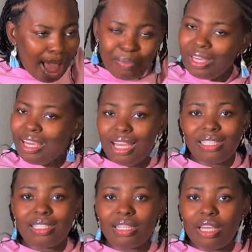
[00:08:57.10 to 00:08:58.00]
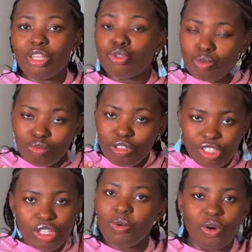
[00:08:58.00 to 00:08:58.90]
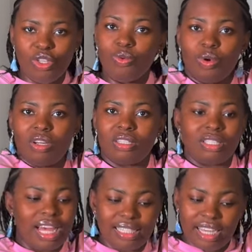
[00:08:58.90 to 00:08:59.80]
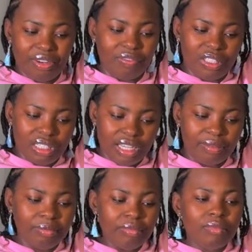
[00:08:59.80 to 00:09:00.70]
happy guests is literally what you want at the end of the day.